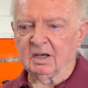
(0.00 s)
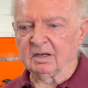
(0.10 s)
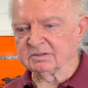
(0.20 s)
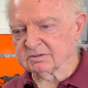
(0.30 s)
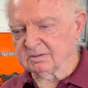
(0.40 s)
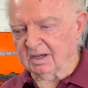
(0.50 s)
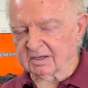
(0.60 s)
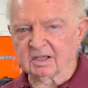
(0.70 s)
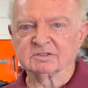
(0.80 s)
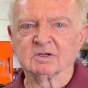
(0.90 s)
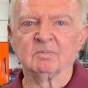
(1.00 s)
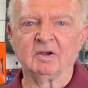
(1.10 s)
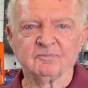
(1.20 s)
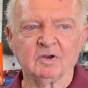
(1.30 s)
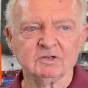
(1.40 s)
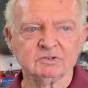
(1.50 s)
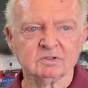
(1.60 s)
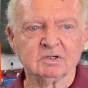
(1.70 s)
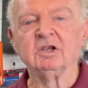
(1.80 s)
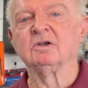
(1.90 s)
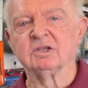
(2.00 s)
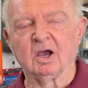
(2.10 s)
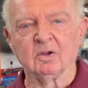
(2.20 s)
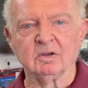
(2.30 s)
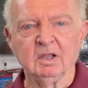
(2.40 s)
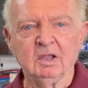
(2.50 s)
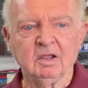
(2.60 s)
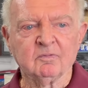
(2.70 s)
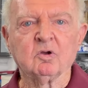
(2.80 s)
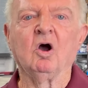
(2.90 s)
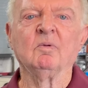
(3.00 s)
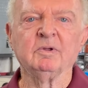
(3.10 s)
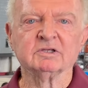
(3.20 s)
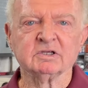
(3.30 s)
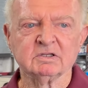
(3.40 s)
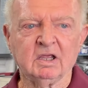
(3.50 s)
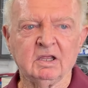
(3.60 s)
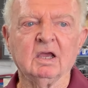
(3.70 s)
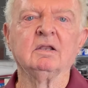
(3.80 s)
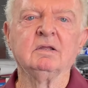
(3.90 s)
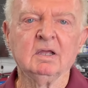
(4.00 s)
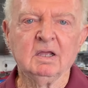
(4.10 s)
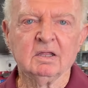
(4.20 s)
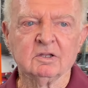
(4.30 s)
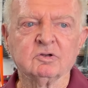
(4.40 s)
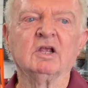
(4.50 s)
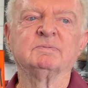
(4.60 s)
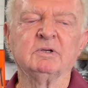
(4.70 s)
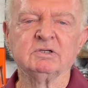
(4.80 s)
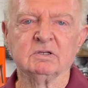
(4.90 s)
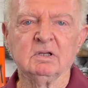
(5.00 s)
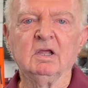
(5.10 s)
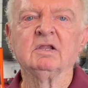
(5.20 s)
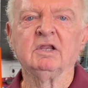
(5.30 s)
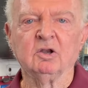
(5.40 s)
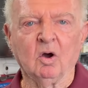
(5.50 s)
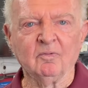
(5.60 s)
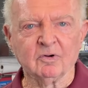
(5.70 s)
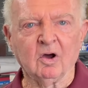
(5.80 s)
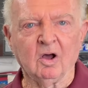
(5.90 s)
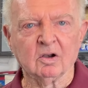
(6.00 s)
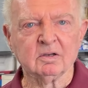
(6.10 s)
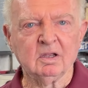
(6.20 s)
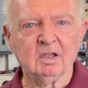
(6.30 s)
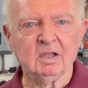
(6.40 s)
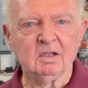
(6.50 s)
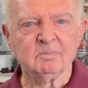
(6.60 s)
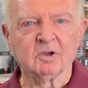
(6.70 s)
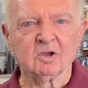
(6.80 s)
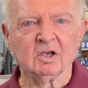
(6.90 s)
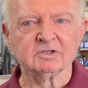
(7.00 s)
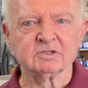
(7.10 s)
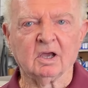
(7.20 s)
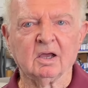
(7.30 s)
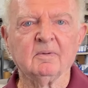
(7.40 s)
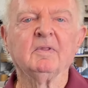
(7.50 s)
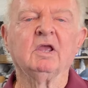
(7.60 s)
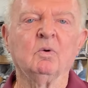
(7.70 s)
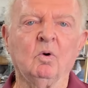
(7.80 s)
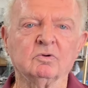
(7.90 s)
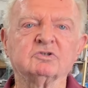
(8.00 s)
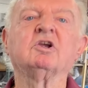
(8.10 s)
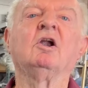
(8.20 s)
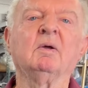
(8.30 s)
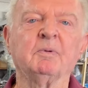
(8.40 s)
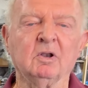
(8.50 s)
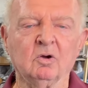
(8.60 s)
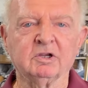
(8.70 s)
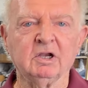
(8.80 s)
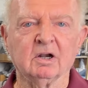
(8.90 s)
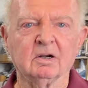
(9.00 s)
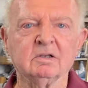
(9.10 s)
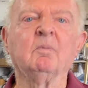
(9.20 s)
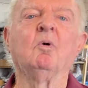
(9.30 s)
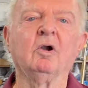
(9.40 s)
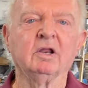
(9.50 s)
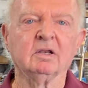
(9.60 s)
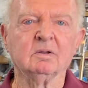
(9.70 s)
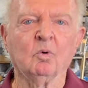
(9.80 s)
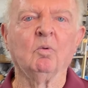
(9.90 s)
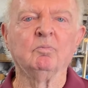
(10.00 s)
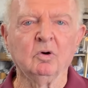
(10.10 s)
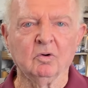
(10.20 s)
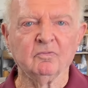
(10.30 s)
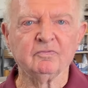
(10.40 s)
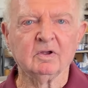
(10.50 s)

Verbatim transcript: I'm again, some of my friends here, in town have called me and said, "Hey Ed, the transmission needs overhauled because uh, it won't start up in low gear in the morning. It won't oh, yeah. move."